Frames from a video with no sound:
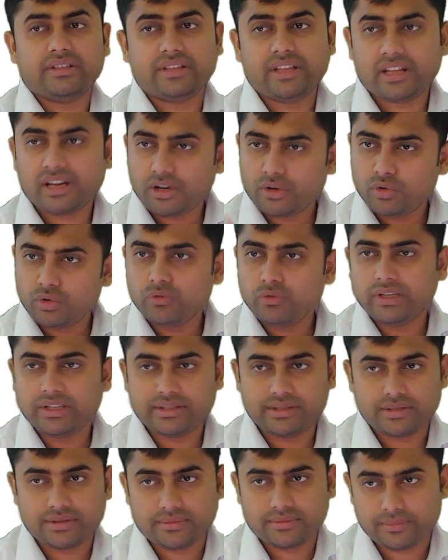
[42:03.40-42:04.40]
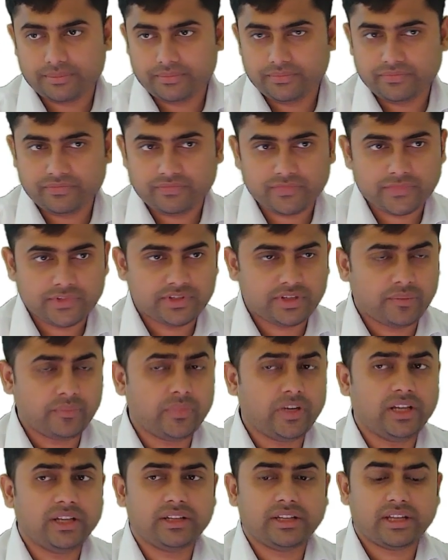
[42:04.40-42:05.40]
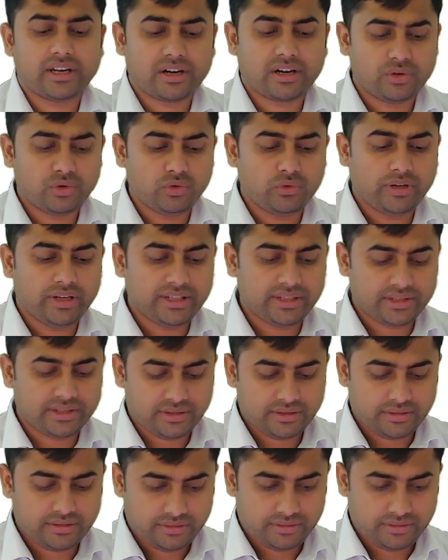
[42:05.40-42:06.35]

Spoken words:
There are two ways. Simply there are two ways.